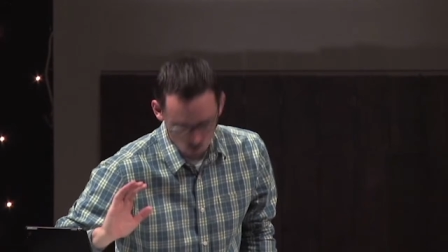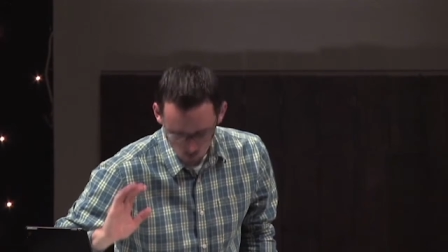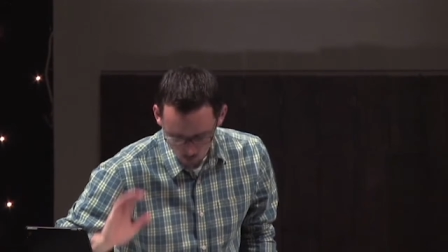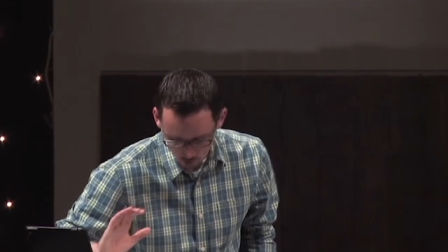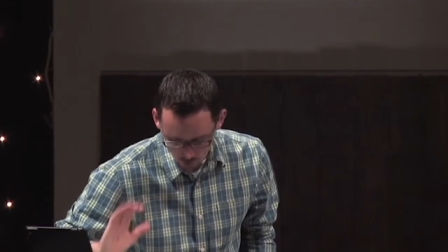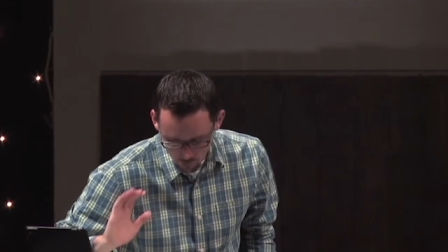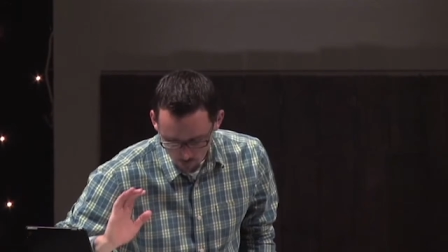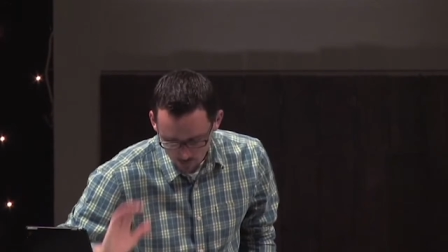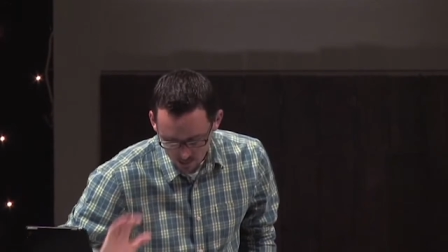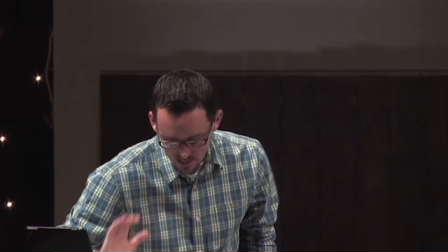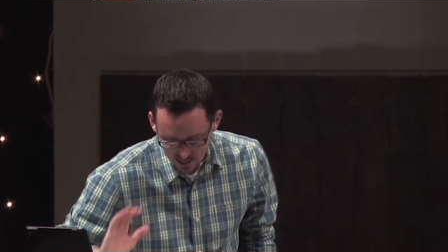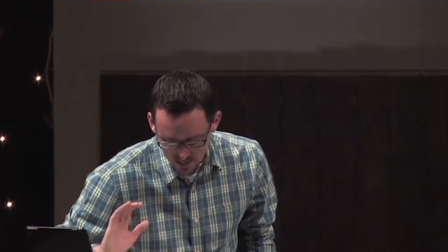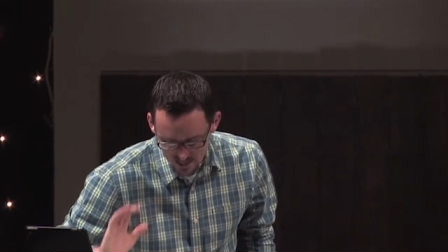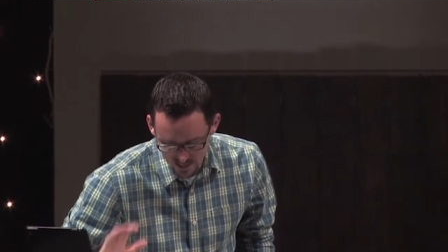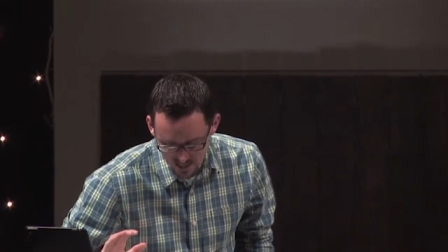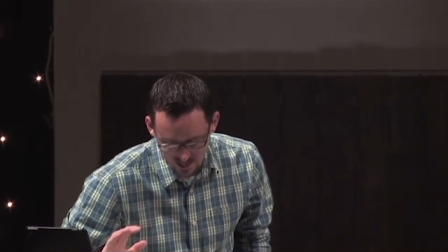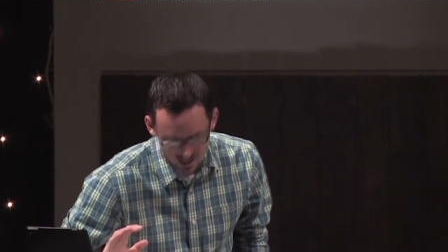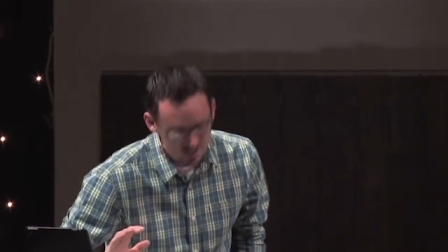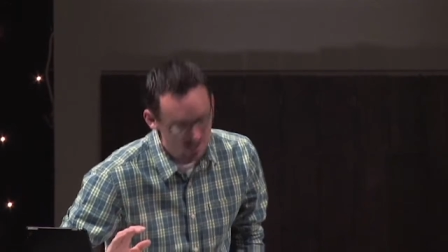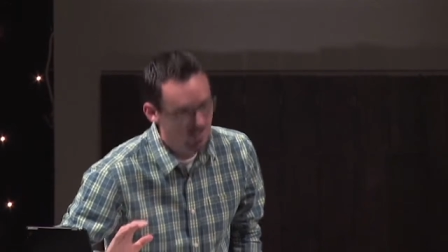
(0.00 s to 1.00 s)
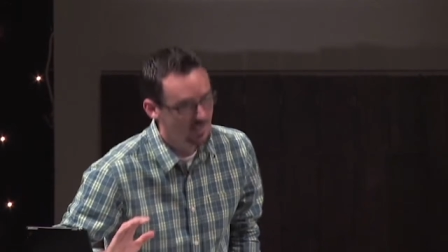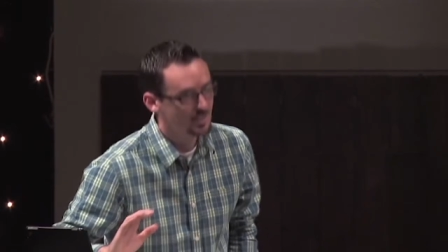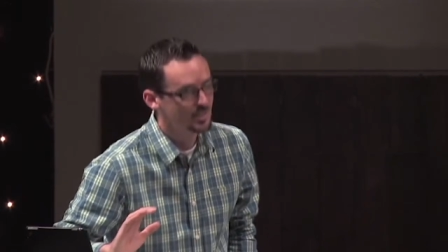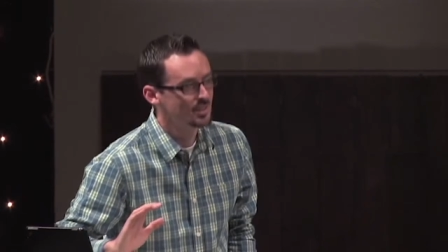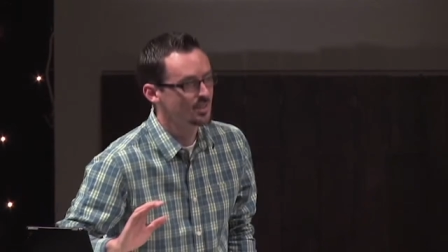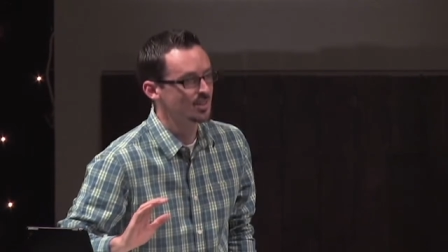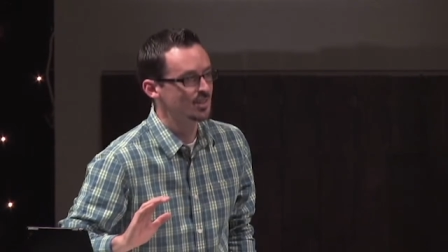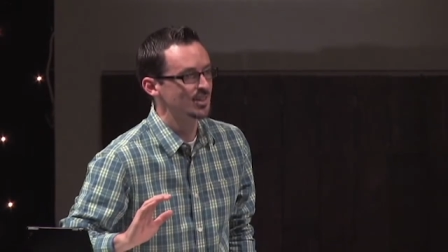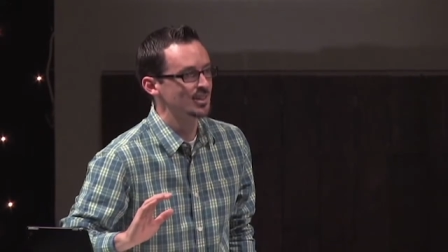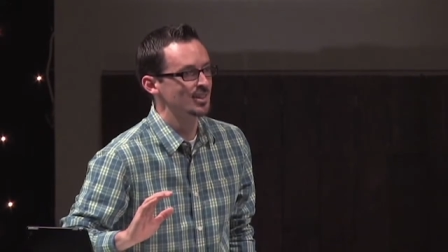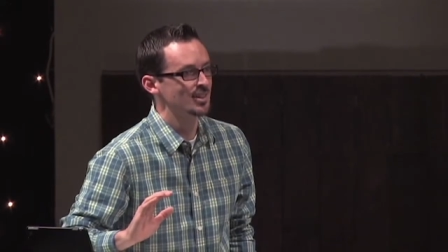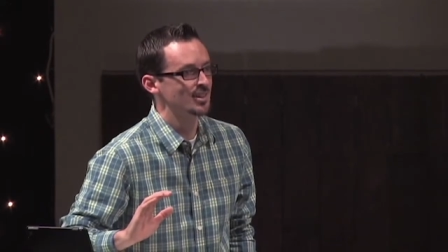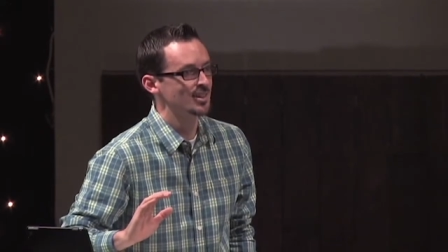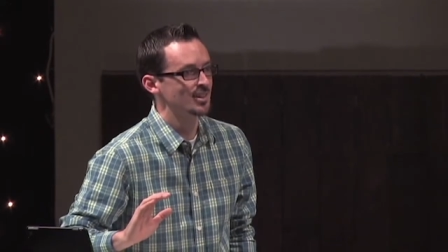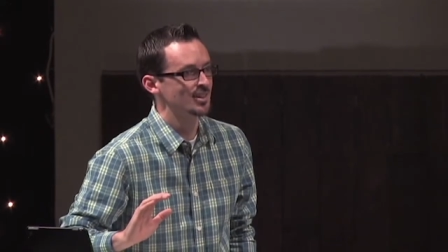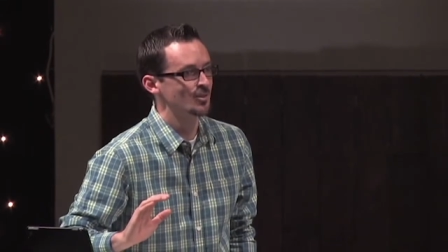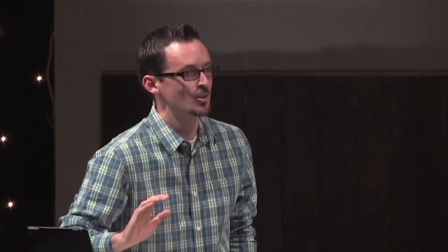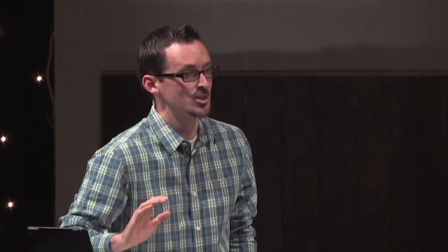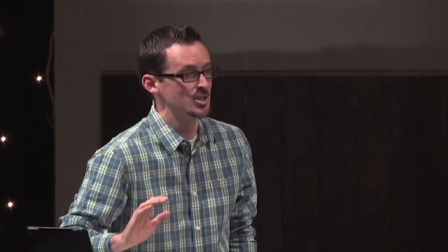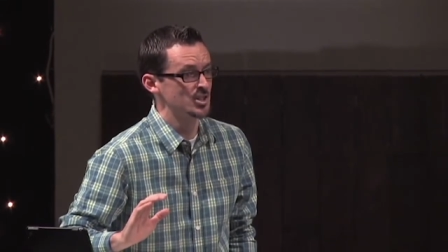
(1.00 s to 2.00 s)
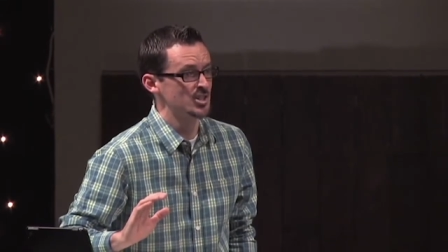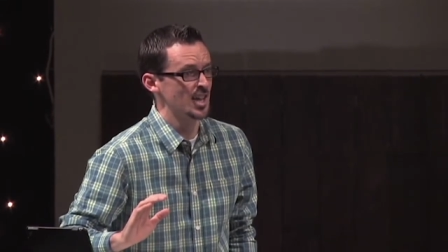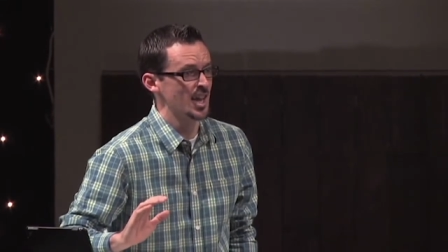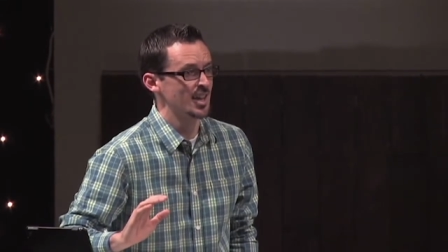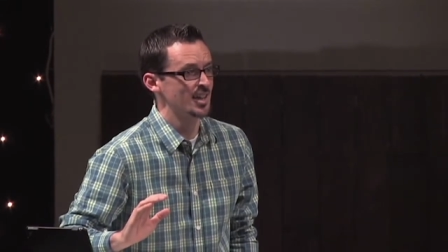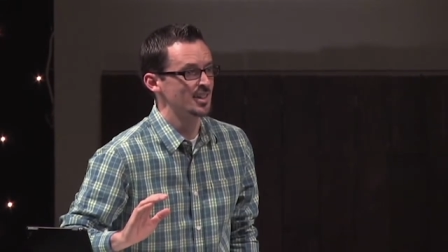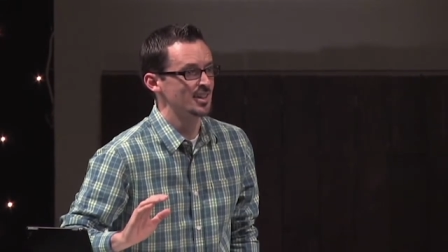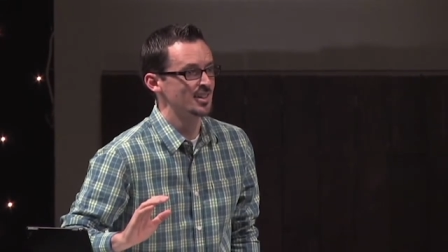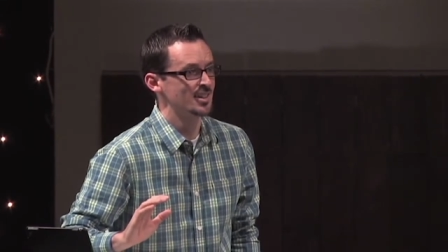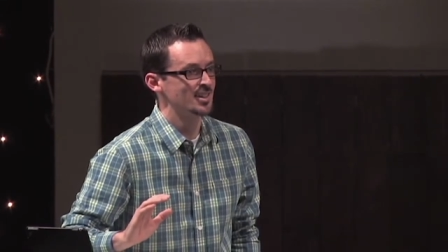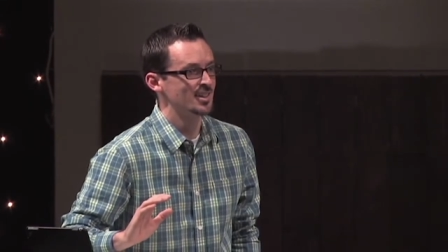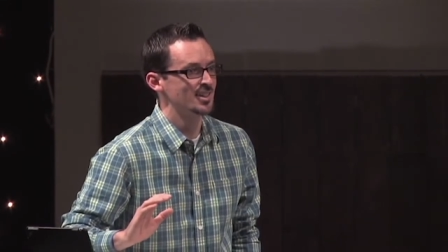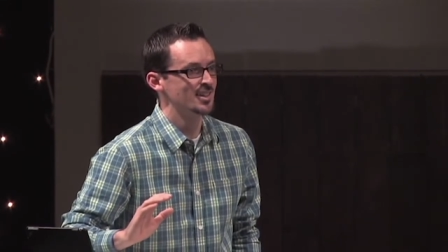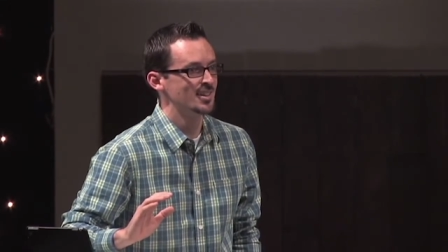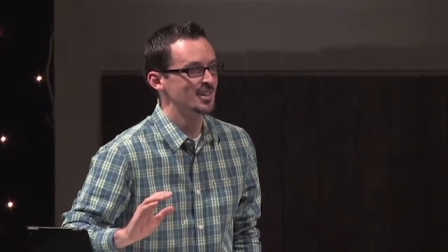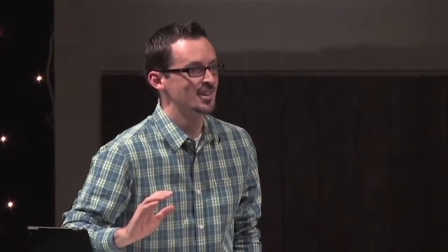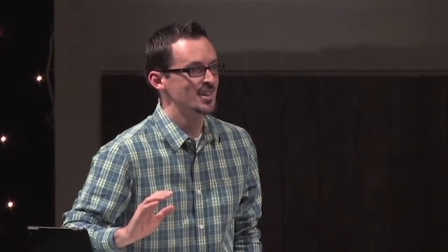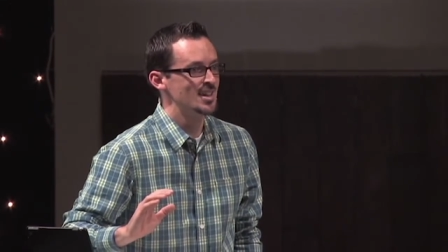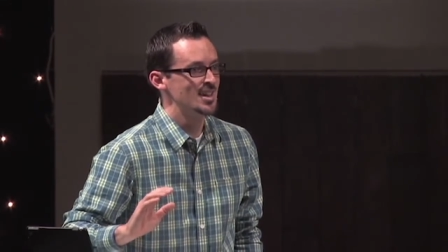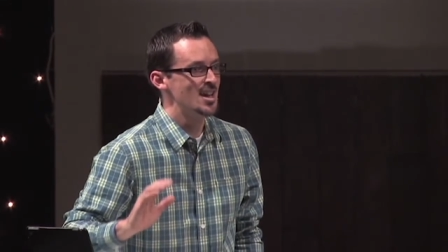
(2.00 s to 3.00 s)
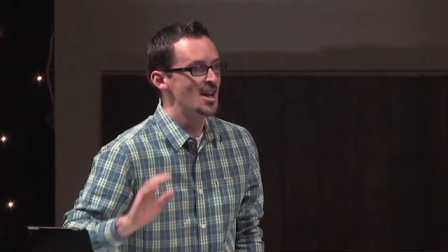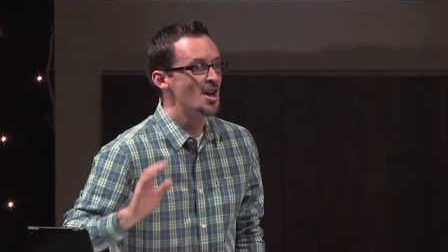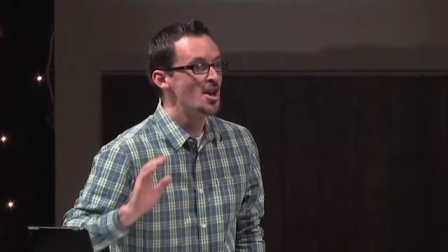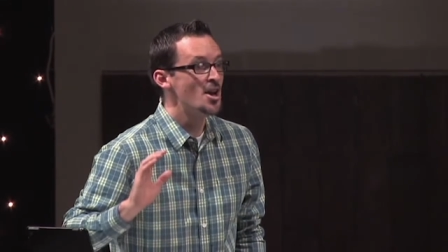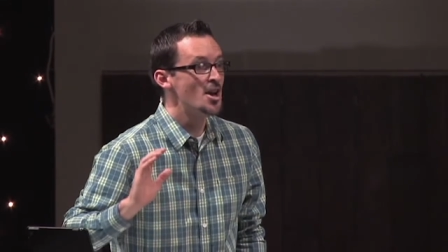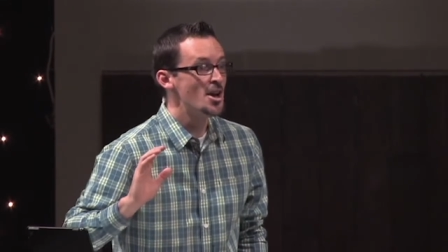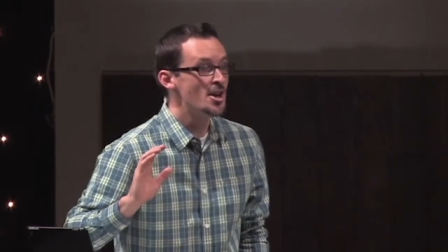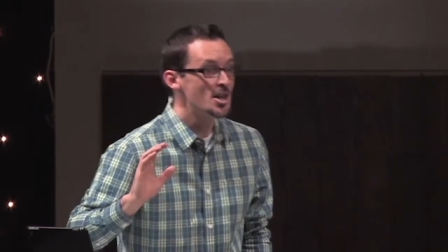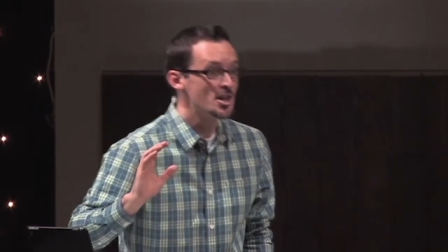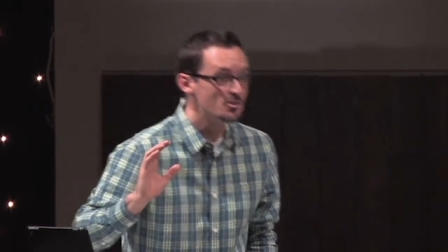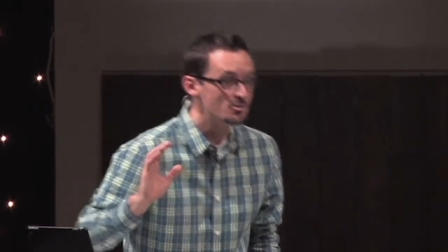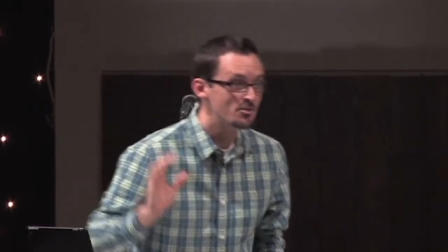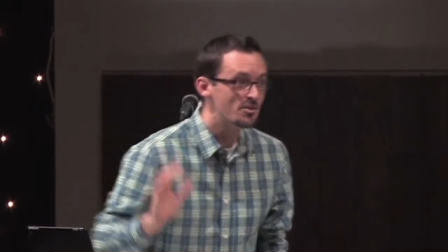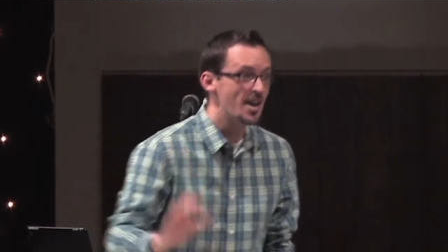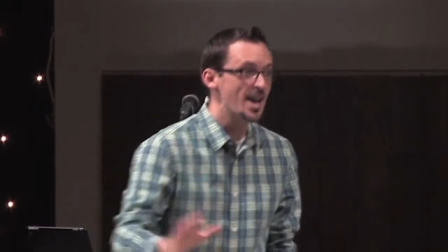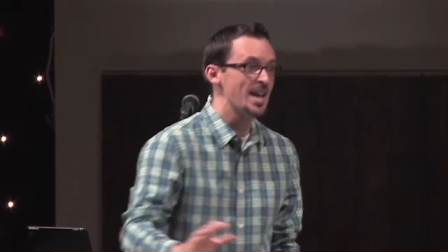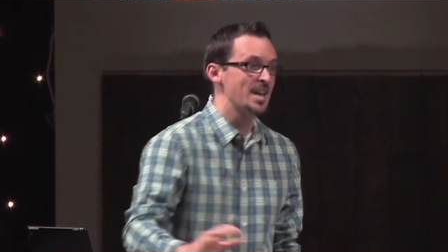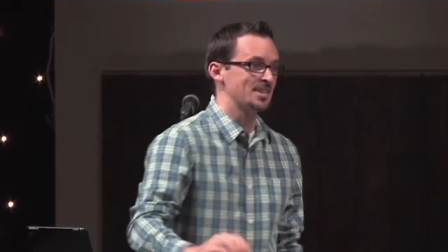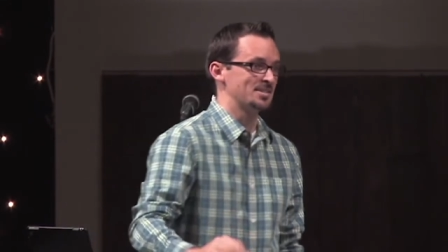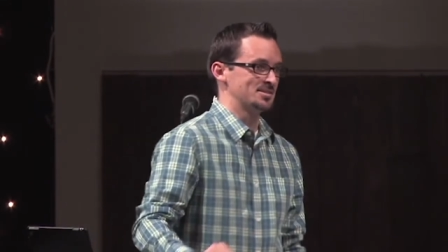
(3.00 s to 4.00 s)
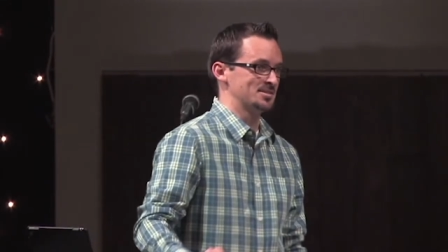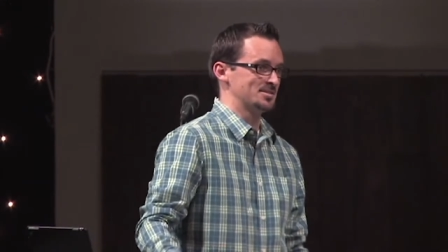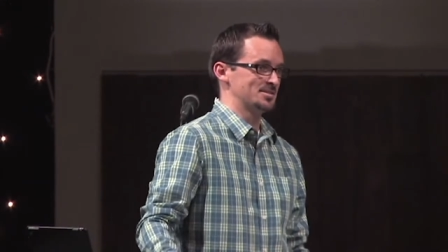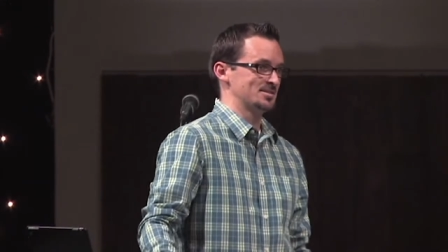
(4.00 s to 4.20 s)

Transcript: would be in, what does it say? In vain.